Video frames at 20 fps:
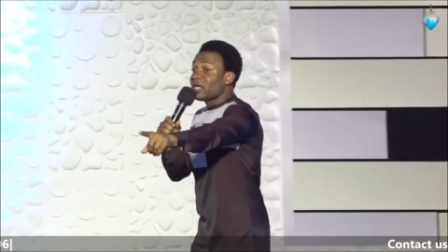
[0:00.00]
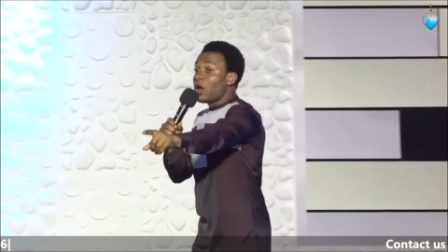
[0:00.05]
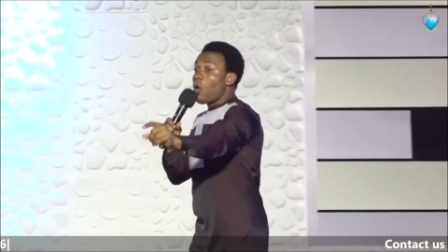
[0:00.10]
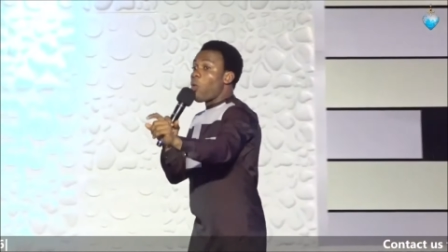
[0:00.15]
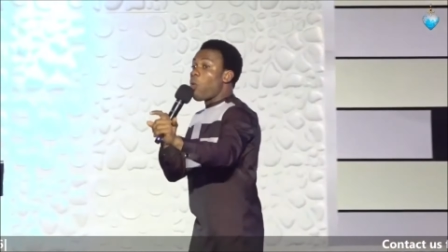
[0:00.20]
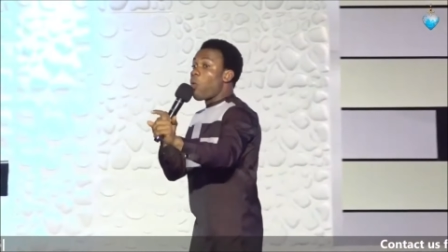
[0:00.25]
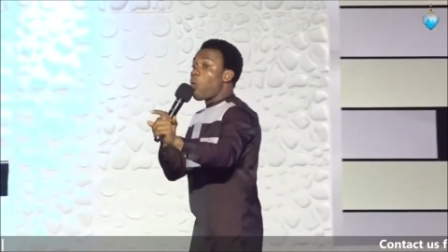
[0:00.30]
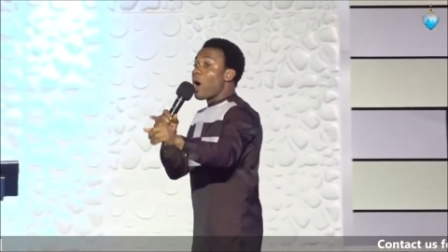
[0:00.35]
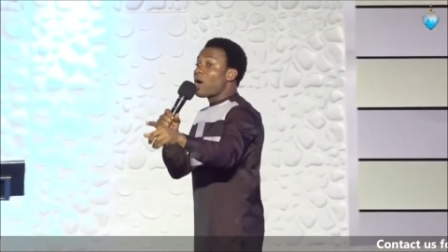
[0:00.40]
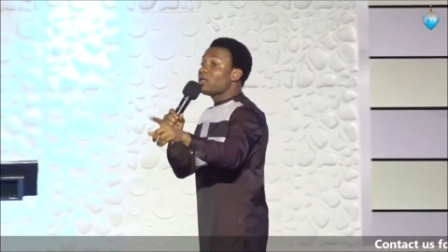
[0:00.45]

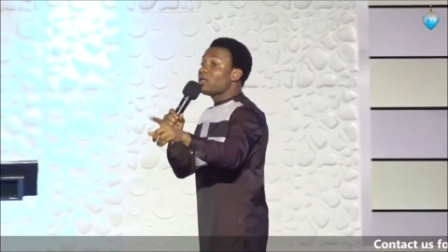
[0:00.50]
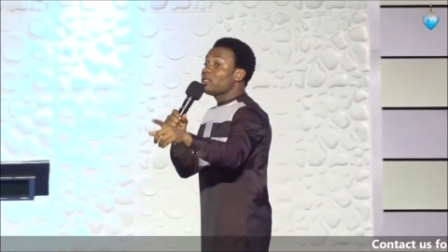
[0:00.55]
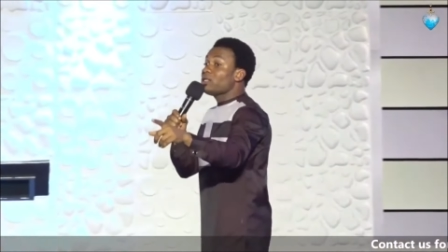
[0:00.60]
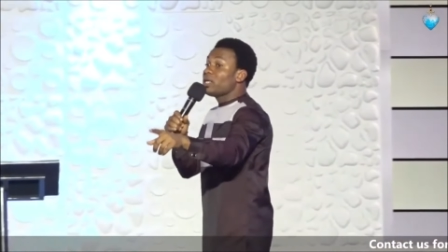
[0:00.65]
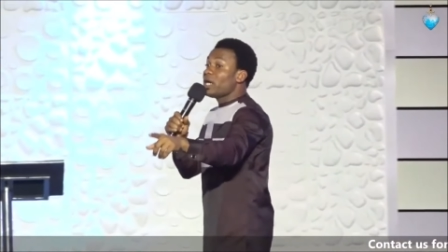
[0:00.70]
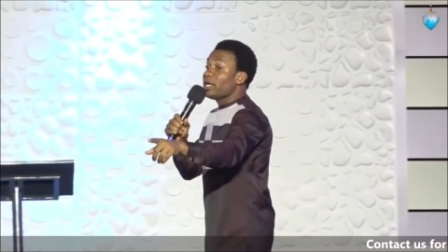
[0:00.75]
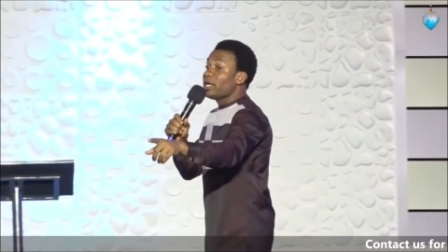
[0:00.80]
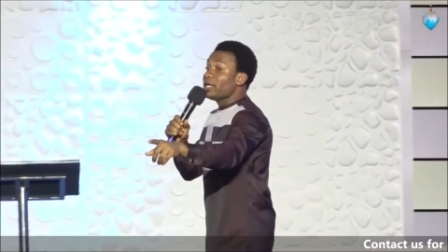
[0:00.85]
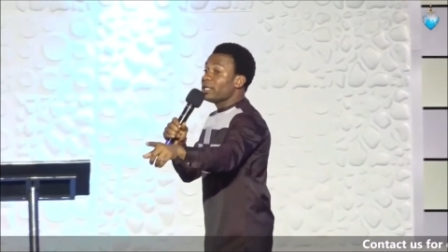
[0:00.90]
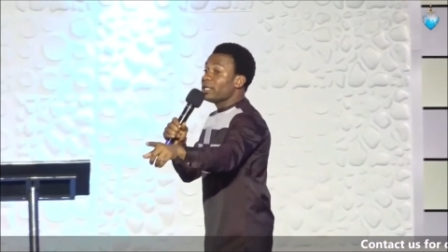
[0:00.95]
one
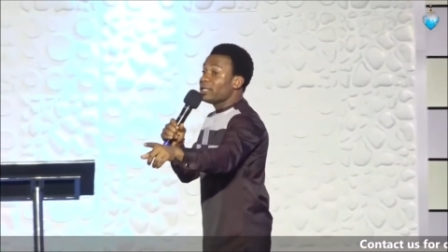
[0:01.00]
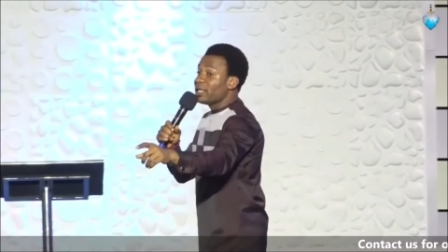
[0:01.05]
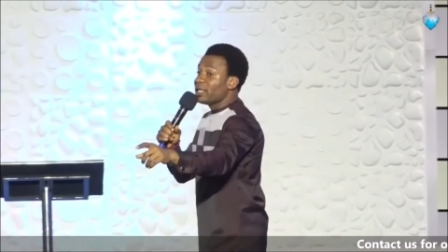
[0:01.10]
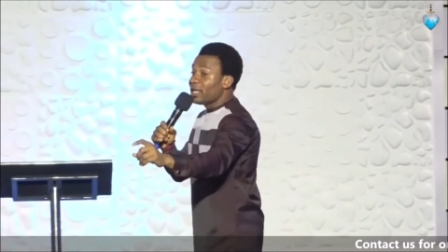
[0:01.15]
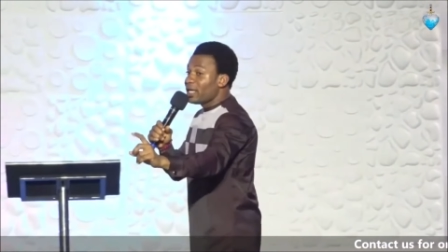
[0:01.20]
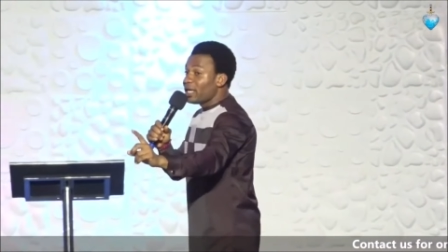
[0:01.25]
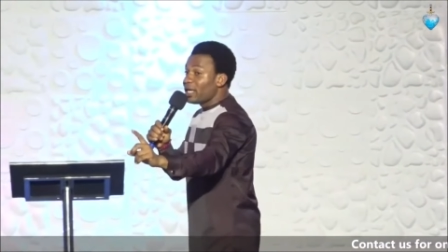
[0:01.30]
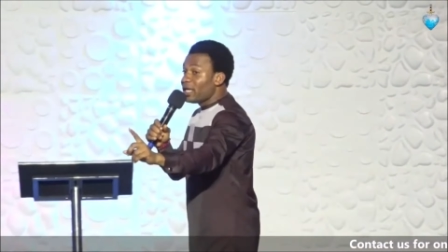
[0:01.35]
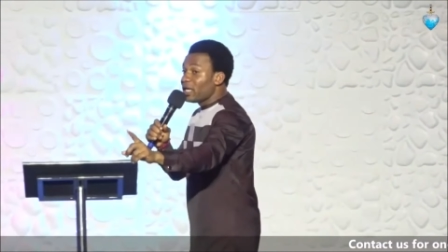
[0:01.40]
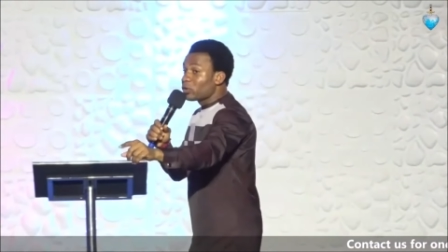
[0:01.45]
day
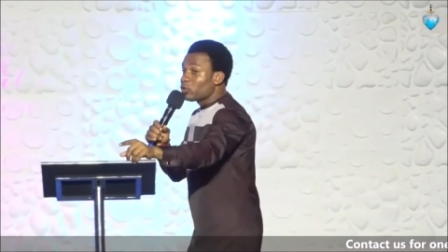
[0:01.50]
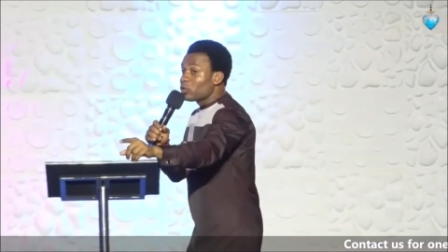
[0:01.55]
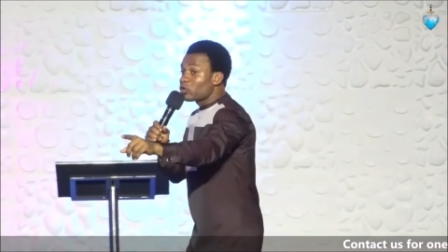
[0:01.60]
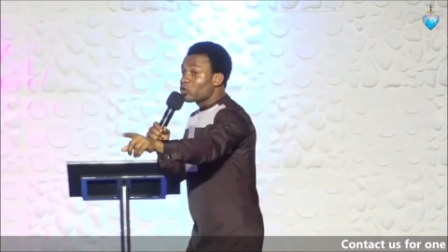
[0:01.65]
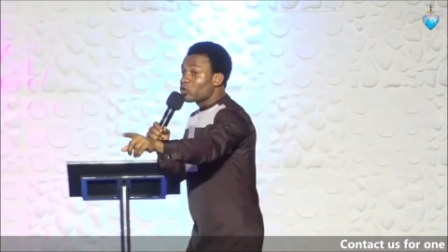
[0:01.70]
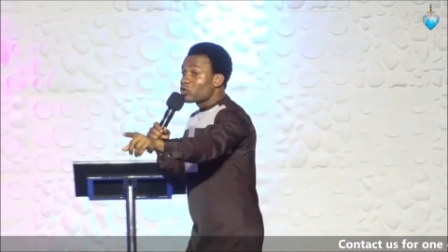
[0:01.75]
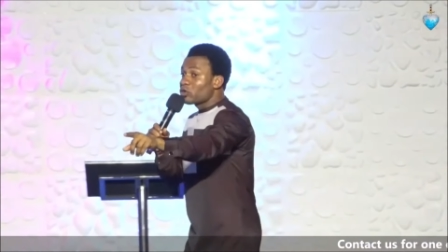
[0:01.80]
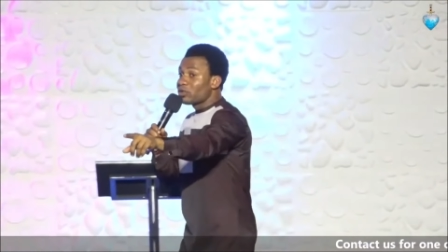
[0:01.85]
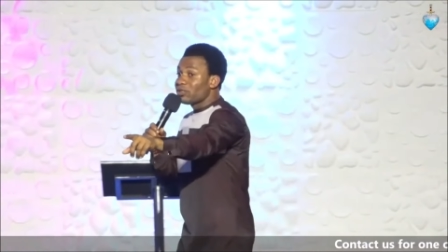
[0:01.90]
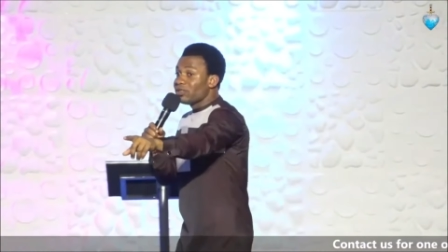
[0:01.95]
it will
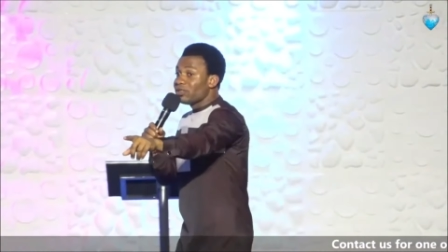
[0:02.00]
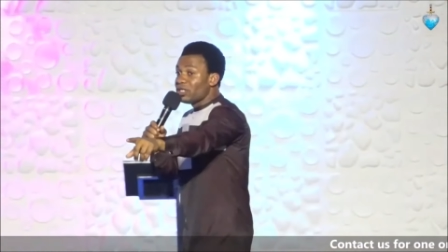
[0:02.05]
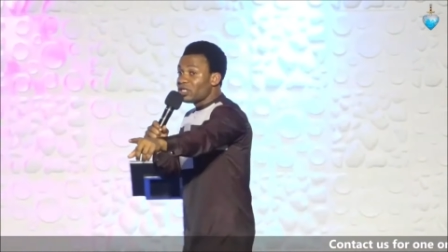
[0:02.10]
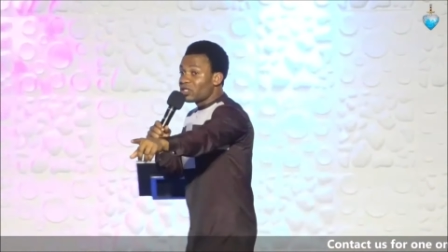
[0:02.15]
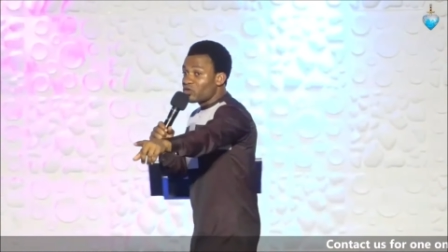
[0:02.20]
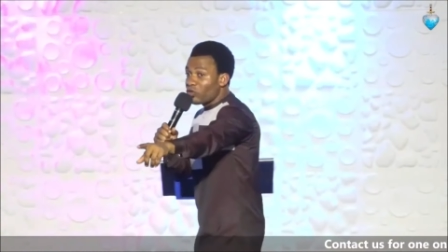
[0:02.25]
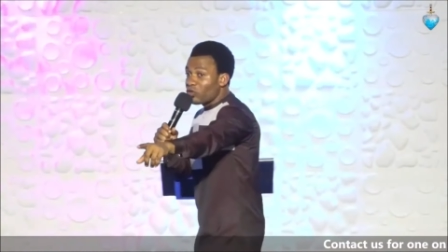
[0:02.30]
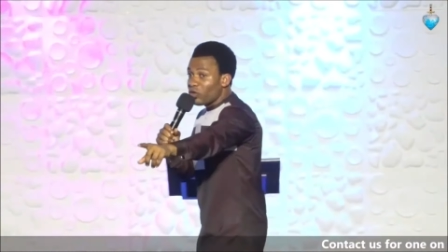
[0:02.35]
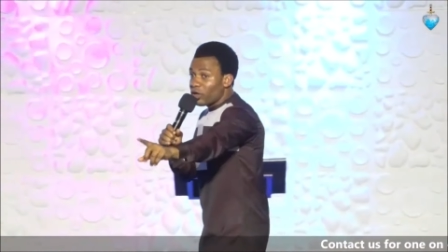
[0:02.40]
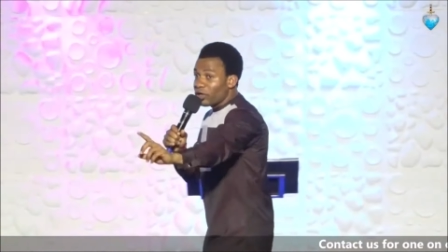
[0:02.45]
destroy